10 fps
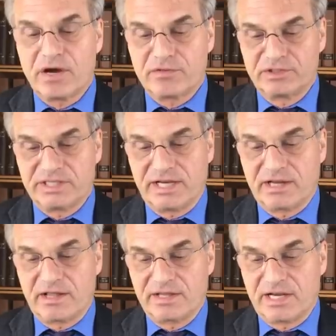other
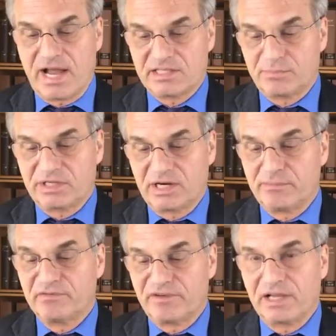data that has
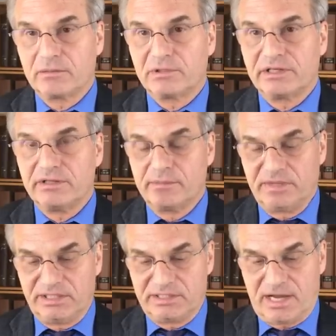become available in the
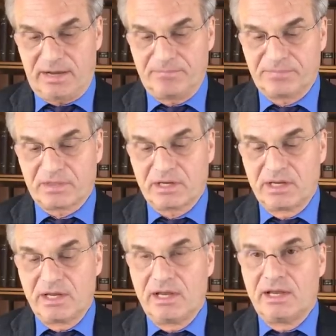meantime.
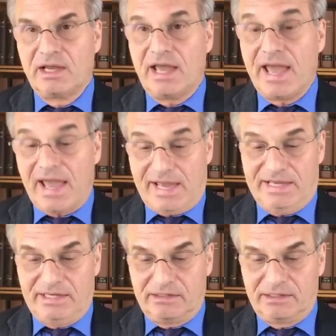
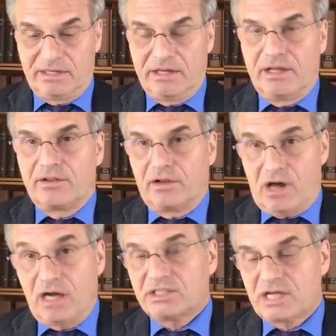A, the
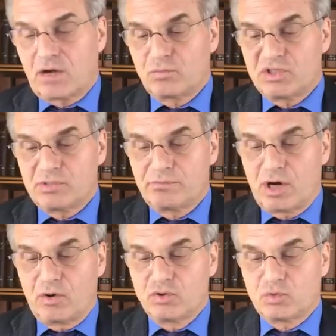lockdown was
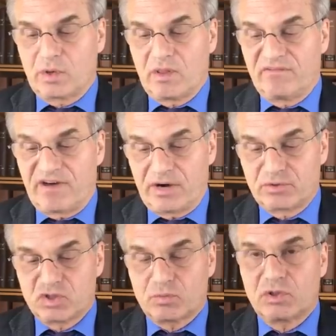imposed when the
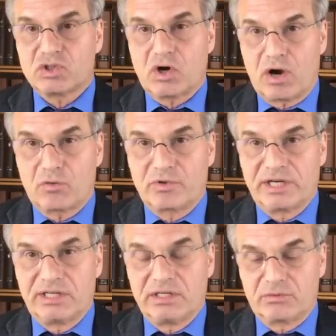virus was
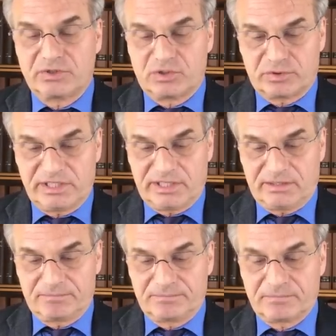already retreating.
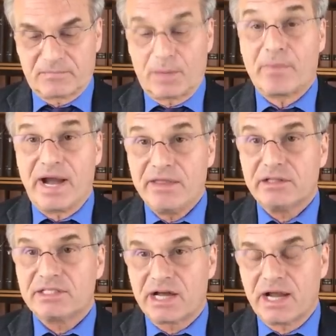By
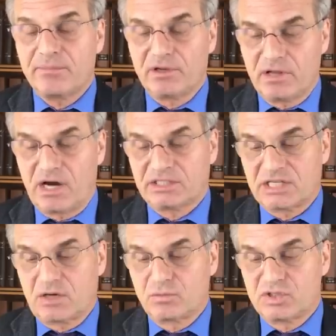the time the
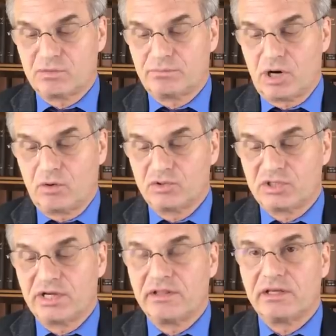lockdown was
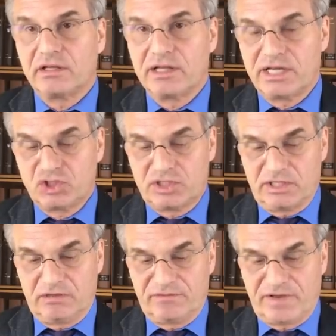imposed, the alleged
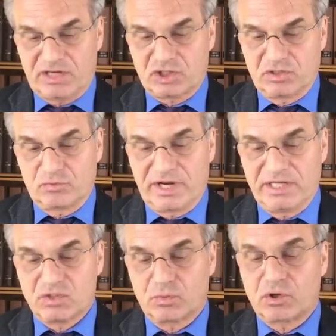infection
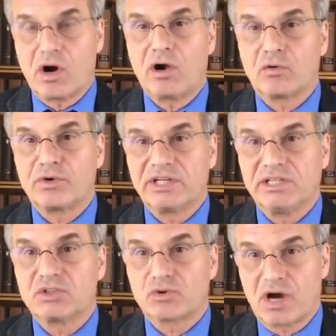rates were
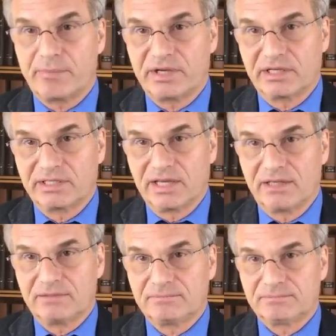already dropping again.